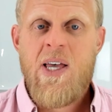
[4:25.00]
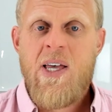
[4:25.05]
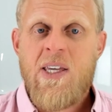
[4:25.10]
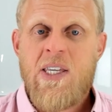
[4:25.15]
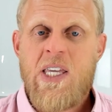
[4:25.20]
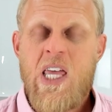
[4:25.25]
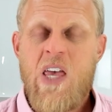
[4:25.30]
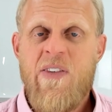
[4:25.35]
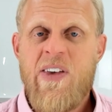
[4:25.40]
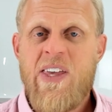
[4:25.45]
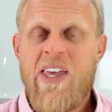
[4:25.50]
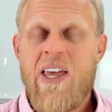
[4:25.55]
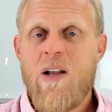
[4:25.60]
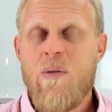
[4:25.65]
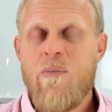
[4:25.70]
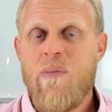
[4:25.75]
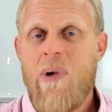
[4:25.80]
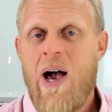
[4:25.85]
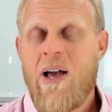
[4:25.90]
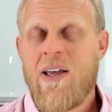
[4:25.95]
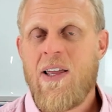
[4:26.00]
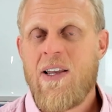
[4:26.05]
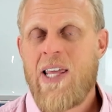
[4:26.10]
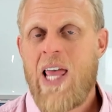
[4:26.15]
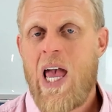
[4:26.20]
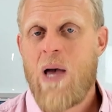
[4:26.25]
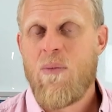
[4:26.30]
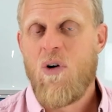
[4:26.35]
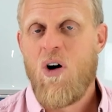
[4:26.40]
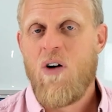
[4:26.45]
Giving it a market
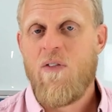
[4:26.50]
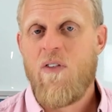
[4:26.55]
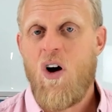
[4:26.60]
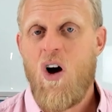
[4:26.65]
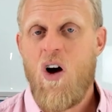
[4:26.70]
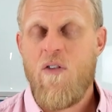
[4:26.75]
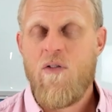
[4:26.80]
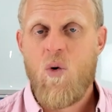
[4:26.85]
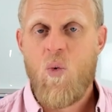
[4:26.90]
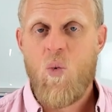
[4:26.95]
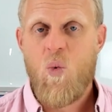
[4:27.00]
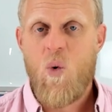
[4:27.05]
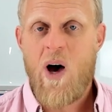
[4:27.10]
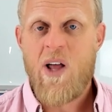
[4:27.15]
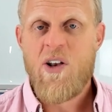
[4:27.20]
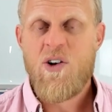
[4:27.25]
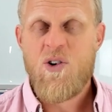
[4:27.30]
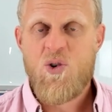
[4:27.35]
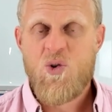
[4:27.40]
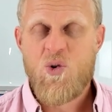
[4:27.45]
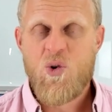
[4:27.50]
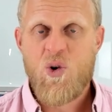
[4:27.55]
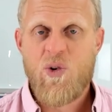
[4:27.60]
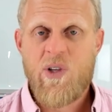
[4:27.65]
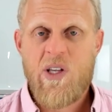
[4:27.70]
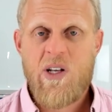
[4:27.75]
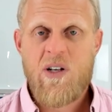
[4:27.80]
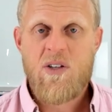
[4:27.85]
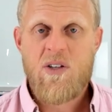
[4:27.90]
cap of over one trillion